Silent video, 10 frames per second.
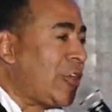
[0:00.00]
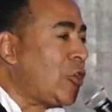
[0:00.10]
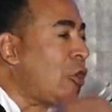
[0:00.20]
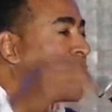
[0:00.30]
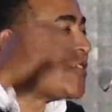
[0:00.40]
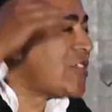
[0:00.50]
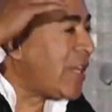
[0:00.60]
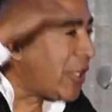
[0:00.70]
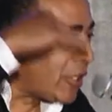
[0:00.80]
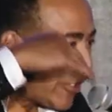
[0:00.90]
you go
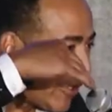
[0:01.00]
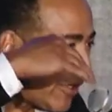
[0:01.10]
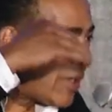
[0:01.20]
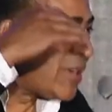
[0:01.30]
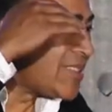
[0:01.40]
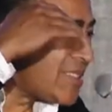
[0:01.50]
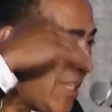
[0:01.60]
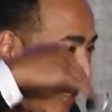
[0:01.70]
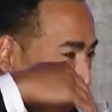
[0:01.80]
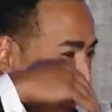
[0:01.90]
singular,
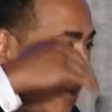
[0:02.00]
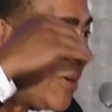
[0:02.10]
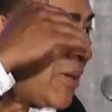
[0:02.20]
singular.